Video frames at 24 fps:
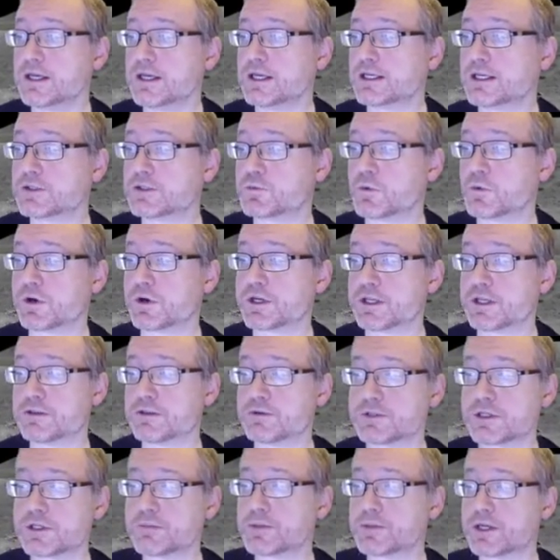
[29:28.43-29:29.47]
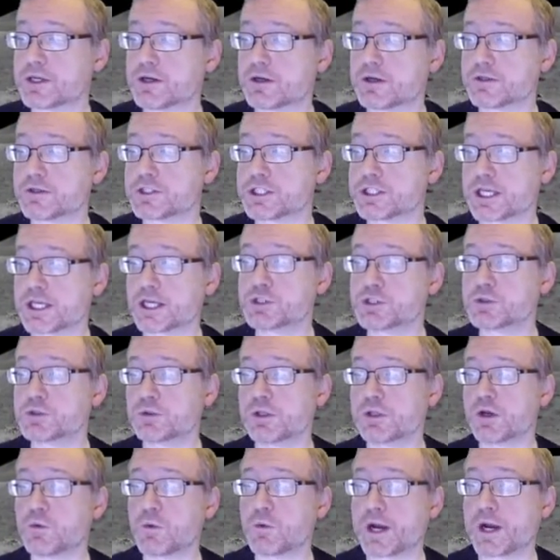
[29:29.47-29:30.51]
is working through something called
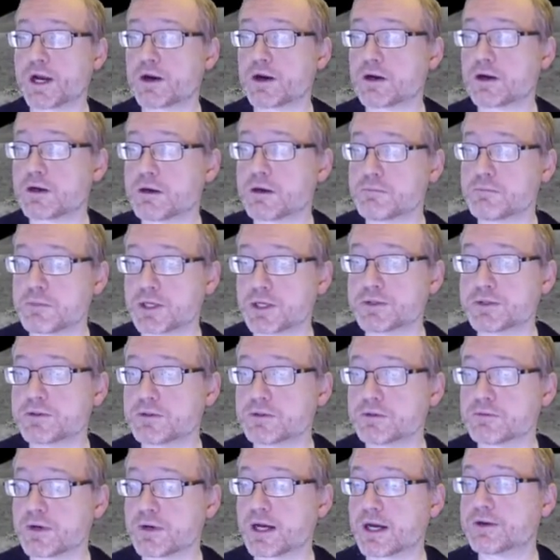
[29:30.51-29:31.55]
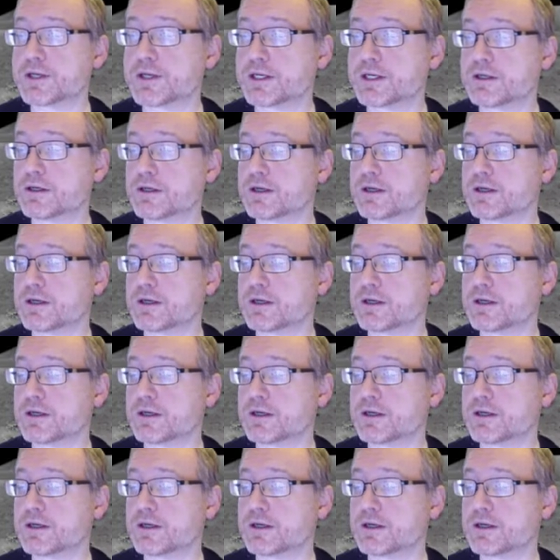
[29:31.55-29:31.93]
schedule aware bundle routing,